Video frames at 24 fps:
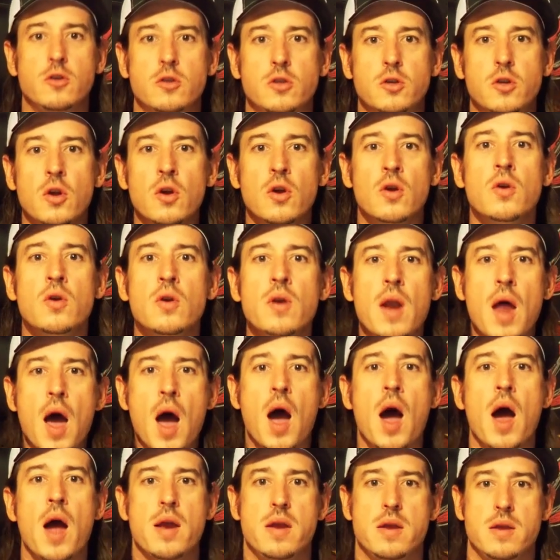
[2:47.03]
Do
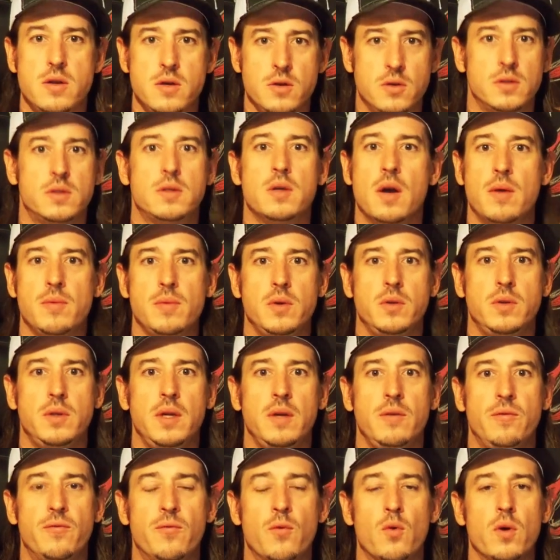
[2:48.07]
not use
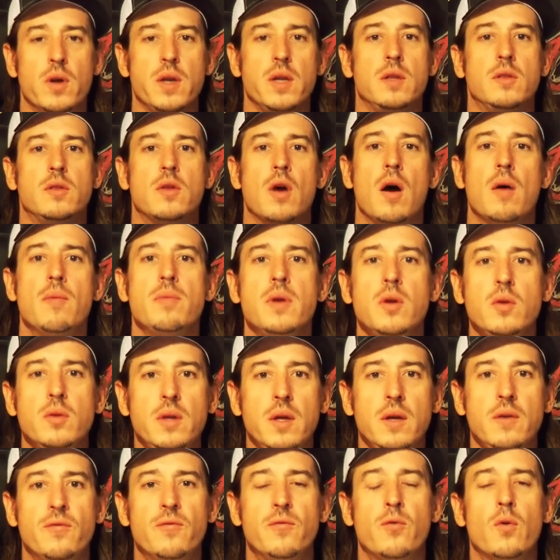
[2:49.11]
WD-40.
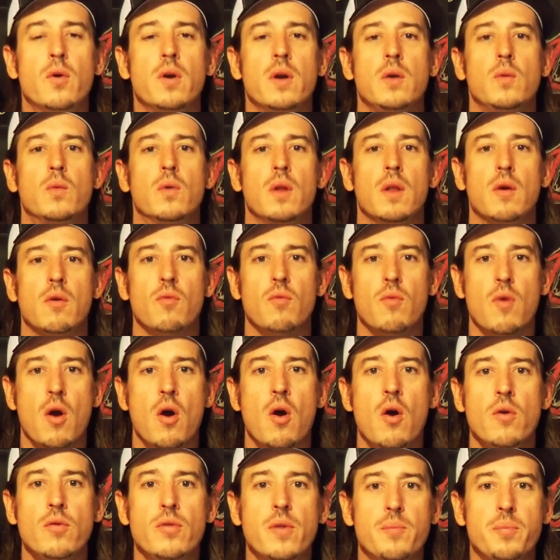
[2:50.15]
WD-40 will
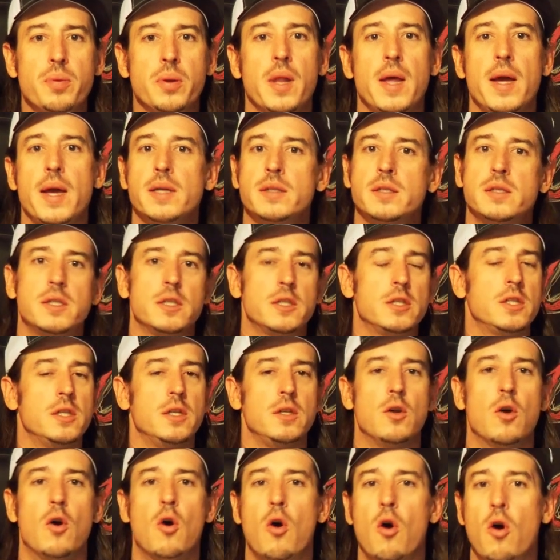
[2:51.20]
erode the plastics
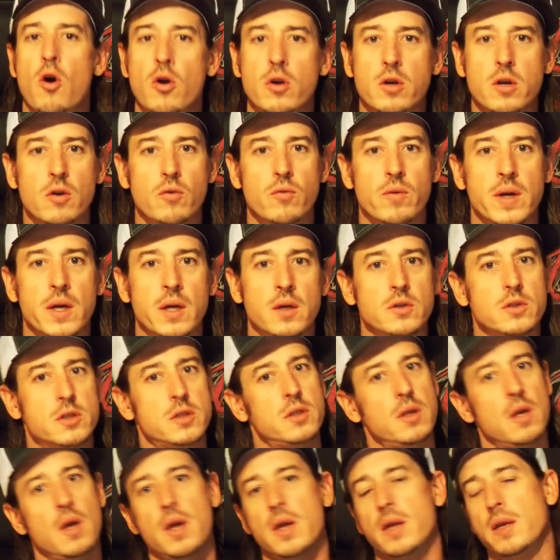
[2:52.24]
in all your
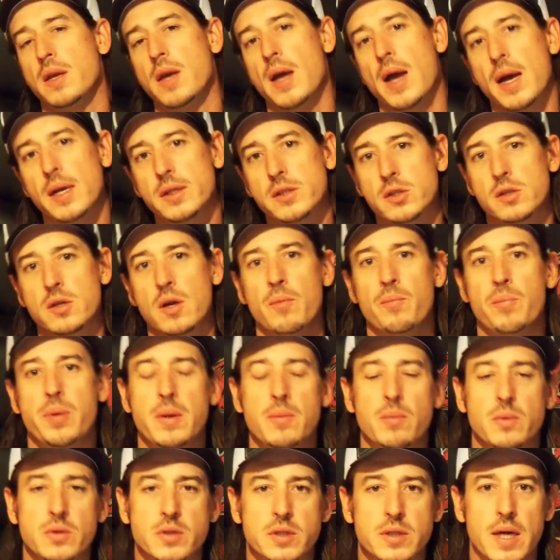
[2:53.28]
reels. Yes, some
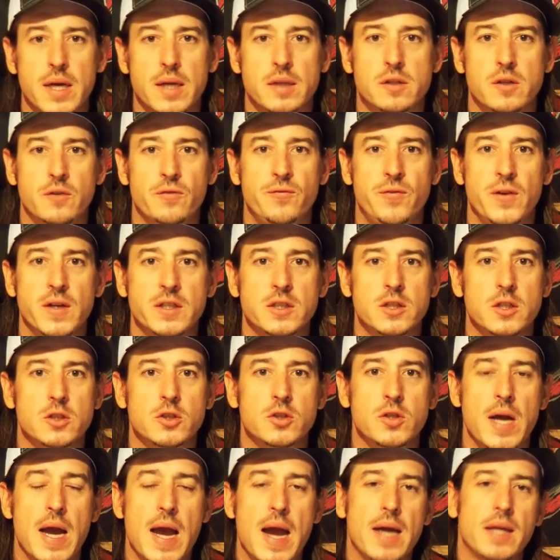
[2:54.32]
people say it's a fish
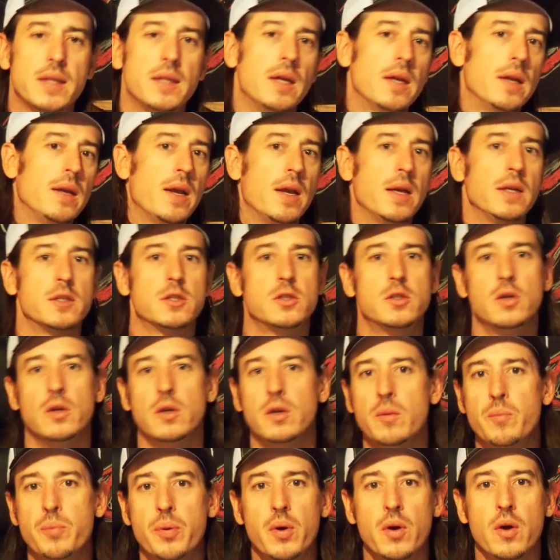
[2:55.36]
attractant and it's good
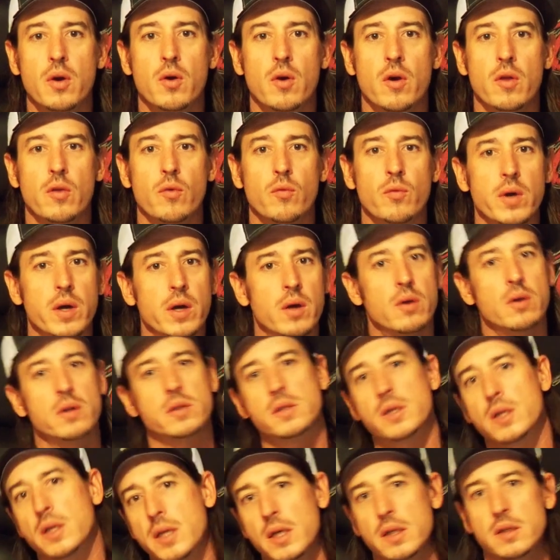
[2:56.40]
to put it on the reel
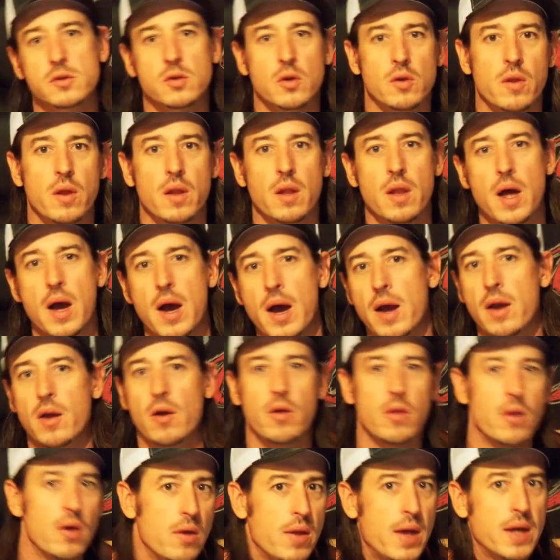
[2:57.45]
because it gets on the line,
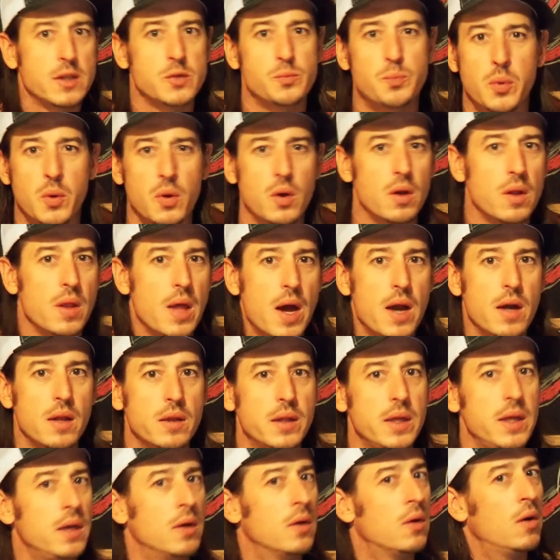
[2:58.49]
although that's borderline
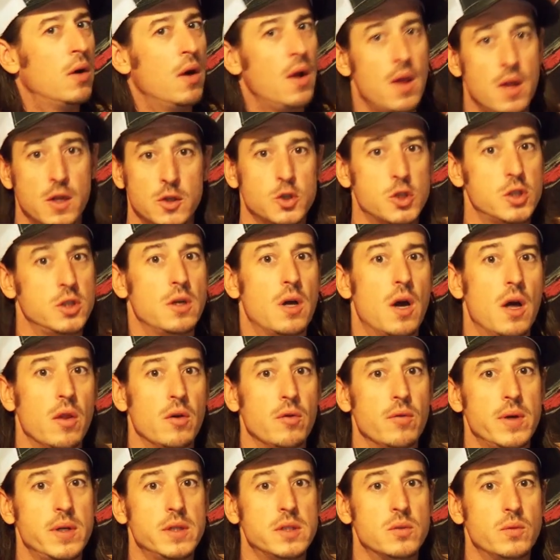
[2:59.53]
illegal. It's another
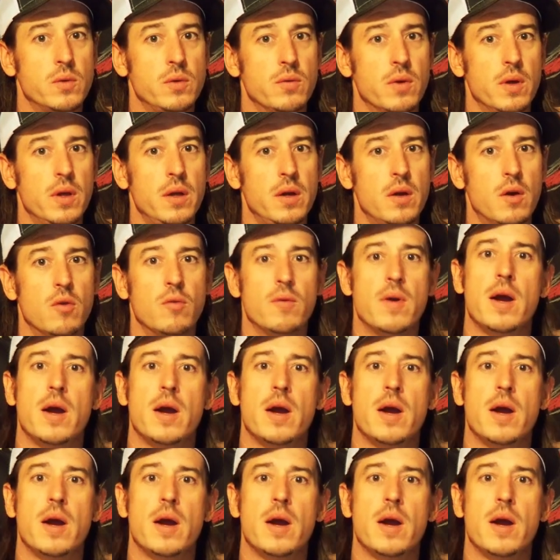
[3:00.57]
reason we really don't